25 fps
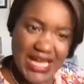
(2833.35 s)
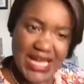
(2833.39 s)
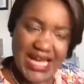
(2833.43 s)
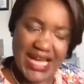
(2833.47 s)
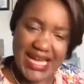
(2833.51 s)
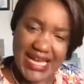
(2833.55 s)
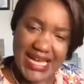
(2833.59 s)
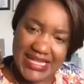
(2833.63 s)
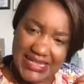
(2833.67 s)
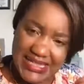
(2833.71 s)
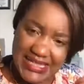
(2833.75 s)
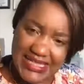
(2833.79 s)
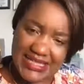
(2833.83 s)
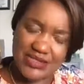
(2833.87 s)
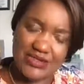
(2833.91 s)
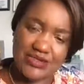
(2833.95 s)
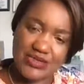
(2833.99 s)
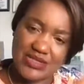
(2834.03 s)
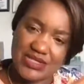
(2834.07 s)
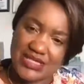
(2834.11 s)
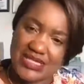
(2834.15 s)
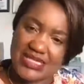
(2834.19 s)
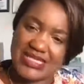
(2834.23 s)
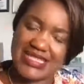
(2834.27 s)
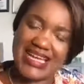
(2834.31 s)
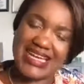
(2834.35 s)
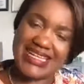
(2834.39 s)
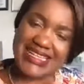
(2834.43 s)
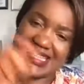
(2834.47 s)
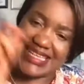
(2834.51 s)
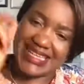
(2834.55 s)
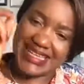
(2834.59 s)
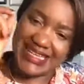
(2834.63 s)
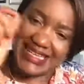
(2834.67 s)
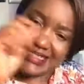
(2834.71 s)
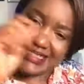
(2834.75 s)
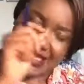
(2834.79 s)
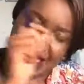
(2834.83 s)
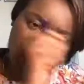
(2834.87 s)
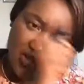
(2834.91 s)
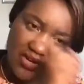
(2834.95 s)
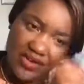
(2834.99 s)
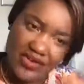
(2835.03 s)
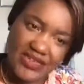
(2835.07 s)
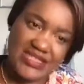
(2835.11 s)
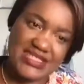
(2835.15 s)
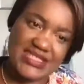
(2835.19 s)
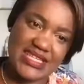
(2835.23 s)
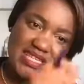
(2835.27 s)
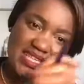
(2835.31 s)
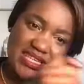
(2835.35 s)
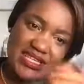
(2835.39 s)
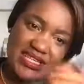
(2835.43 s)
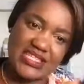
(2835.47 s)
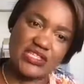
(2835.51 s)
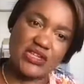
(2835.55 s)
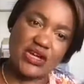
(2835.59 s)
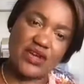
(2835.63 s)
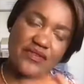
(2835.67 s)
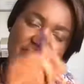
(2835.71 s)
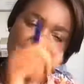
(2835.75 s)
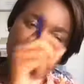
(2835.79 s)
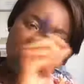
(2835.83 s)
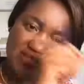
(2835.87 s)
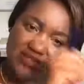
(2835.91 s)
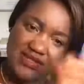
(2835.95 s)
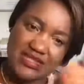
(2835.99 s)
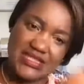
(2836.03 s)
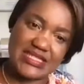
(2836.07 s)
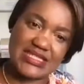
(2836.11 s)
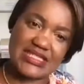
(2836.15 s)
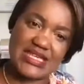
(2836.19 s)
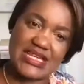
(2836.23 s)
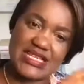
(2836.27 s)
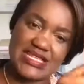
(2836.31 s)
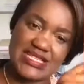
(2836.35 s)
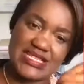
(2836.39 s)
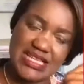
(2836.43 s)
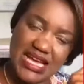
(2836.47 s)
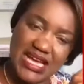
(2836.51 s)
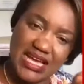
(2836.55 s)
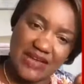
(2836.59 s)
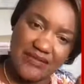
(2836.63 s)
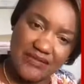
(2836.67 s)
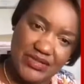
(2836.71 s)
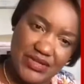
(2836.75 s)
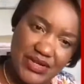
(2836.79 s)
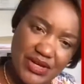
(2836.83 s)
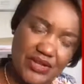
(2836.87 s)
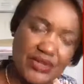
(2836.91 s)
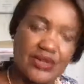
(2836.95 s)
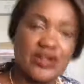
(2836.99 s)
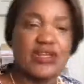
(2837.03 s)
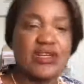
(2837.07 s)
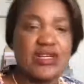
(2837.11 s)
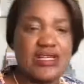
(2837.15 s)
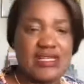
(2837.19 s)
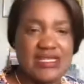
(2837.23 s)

I need to see that there is a consequence of the success I've done.